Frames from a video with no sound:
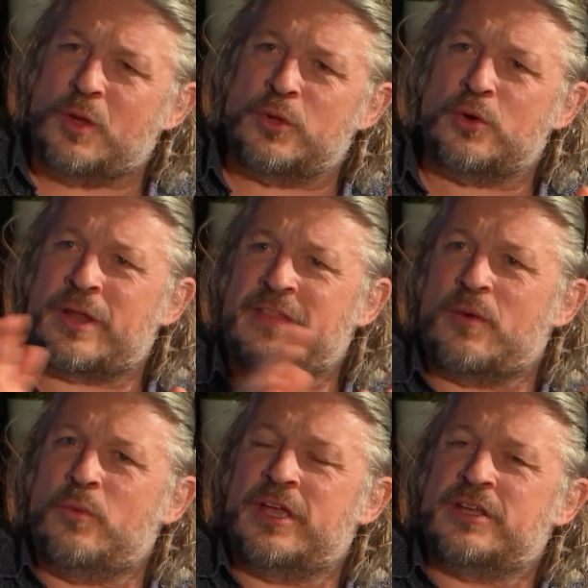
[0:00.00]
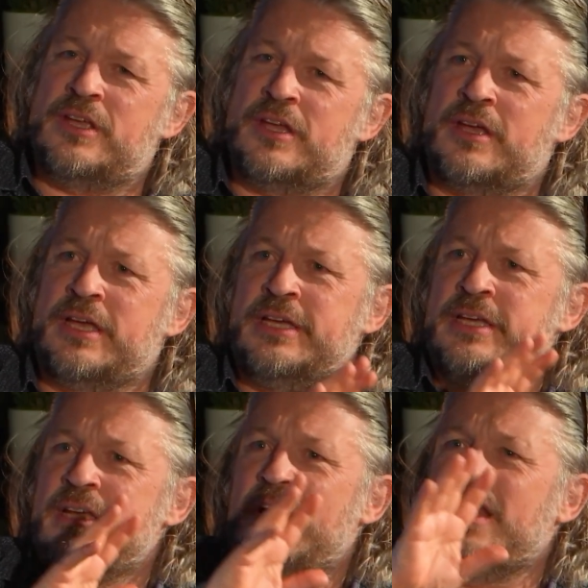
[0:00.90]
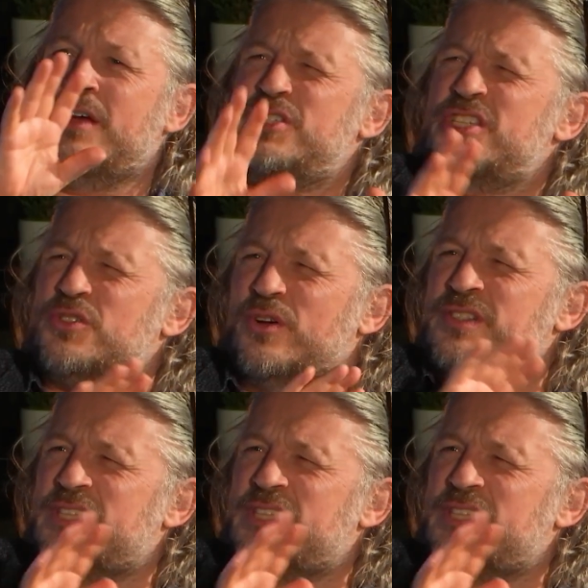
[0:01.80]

We'd all had that weird year. And I just sort